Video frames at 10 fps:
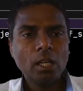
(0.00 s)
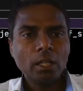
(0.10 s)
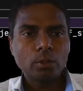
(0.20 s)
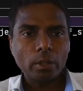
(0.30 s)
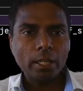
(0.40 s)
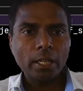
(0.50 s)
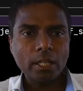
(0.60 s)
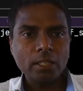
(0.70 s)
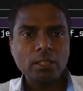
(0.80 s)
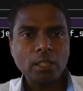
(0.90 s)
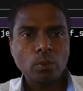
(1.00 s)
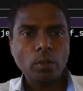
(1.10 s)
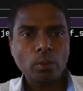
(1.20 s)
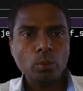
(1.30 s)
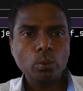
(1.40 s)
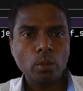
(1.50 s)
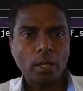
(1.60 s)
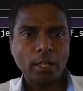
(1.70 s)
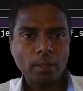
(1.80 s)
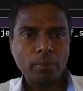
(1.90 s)
So a is equal to
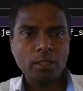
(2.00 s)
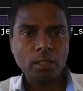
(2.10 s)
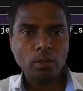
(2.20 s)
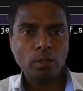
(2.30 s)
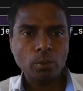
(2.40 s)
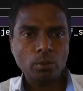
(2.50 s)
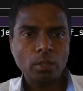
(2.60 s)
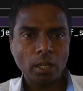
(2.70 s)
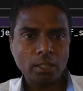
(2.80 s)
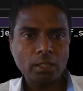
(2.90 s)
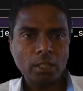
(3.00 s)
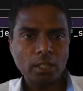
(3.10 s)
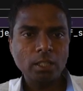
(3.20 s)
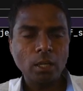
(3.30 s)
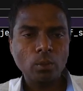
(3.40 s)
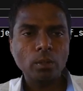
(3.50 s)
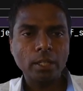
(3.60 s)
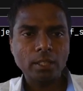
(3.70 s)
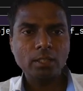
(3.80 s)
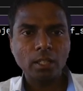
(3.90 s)
200, b is equal to 33. Now
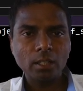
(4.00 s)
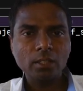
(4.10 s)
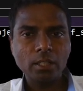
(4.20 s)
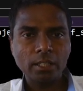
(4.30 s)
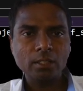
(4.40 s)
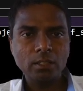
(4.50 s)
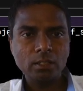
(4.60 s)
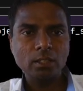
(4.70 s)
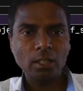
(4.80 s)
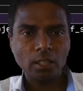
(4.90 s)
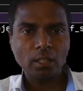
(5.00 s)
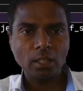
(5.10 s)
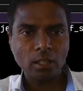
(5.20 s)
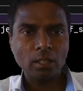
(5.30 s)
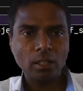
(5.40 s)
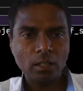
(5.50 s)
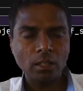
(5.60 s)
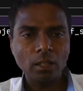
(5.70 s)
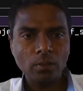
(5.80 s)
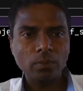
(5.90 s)
let us understand. See here,
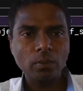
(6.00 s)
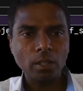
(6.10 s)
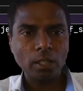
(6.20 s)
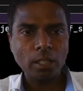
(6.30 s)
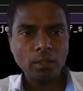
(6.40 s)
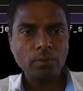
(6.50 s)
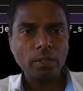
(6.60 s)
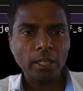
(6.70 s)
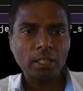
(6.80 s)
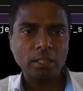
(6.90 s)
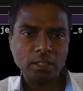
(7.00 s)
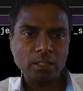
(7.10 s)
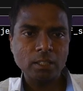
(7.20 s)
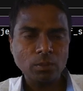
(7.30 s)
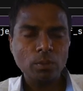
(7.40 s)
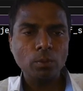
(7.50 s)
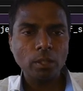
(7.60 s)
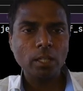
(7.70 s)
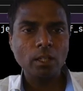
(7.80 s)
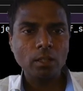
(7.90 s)
if elif else, in this way
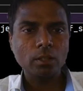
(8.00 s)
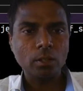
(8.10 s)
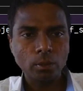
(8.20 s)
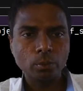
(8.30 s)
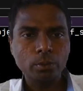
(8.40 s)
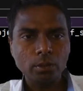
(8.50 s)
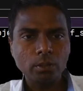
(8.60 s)
we can use,